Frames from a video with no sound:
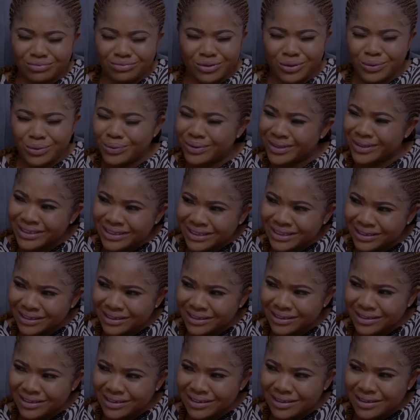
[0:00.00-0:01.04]
You're what?
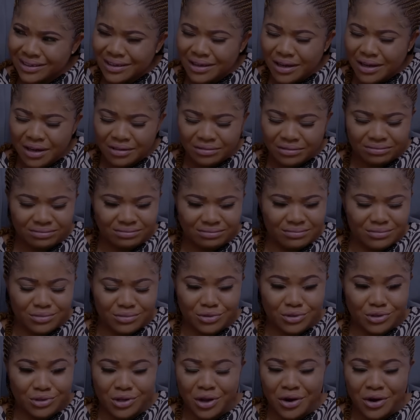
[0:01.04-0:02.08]

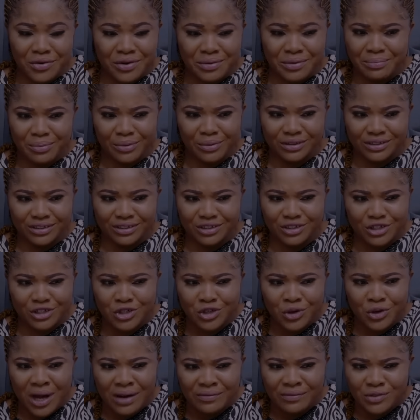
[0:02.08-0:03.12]
Sorry, but you
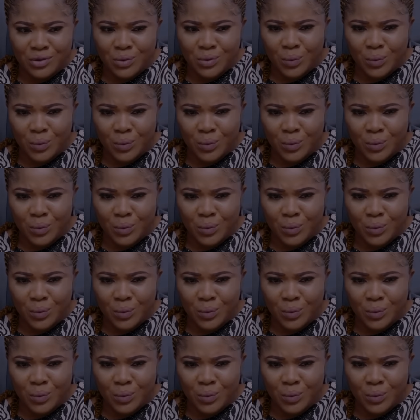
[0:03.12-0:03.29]
don't have